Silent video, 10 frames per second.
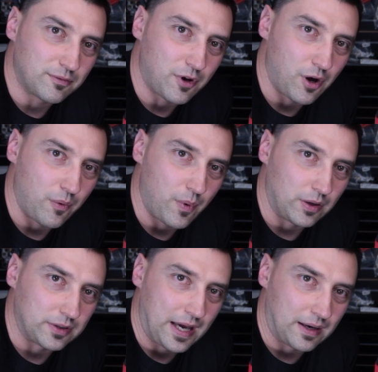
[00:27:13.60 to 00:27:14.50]
go
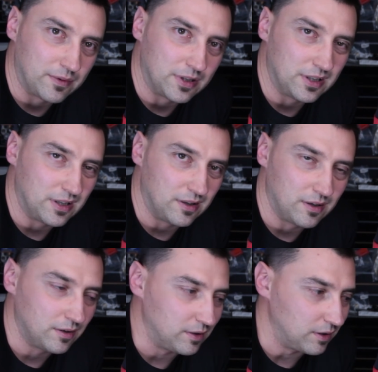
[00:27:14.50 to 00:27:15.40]
well down with
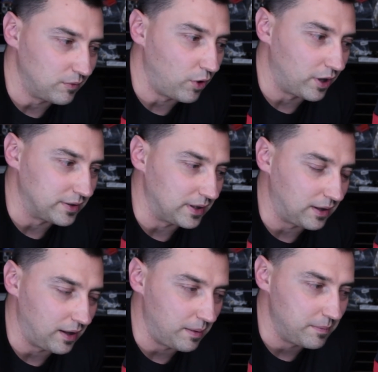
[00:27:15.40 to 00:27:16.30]
the warranty
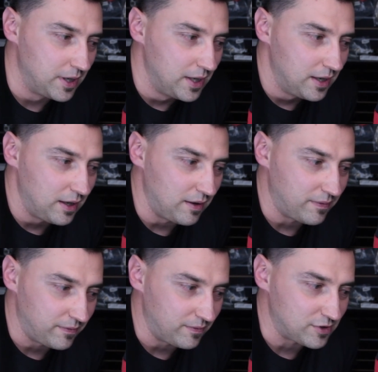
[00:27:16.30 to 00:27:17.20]
claim
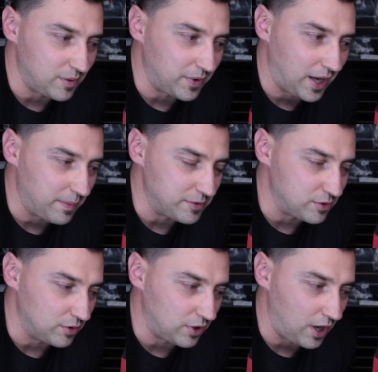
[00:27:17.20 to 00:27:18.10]
if something happens
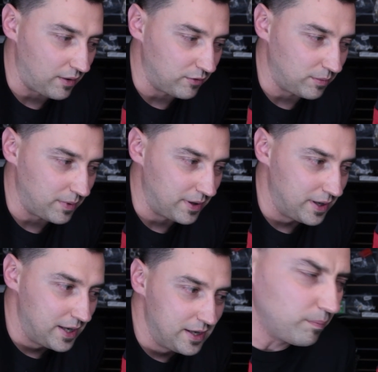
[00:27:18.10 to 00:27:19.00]
to your tire warmer.
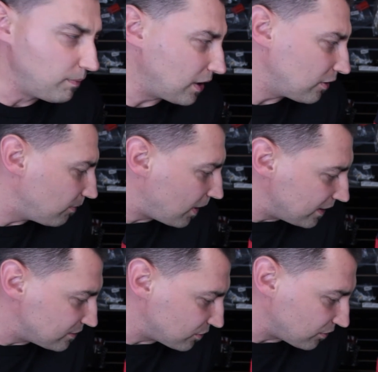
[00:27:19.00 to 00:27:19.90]
One of
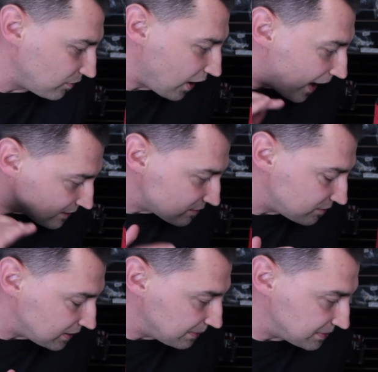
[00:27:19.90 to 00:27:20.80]
my sort of last
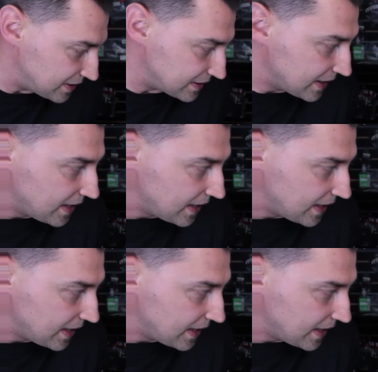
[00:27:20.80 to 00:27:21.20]
tips is,